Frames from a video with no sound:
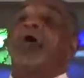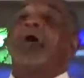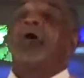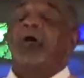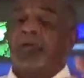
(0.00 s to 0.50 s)

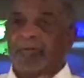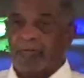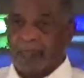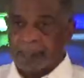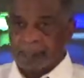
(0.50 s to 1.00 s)
God
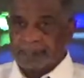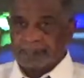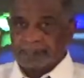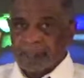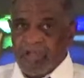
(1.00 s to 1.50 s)

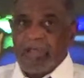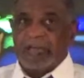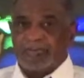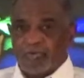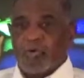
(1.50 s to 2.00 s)

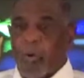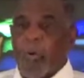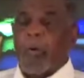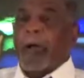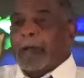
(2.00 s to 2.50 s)
in
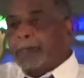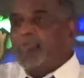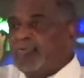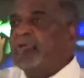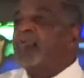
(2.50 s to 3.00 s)
so-called beauty of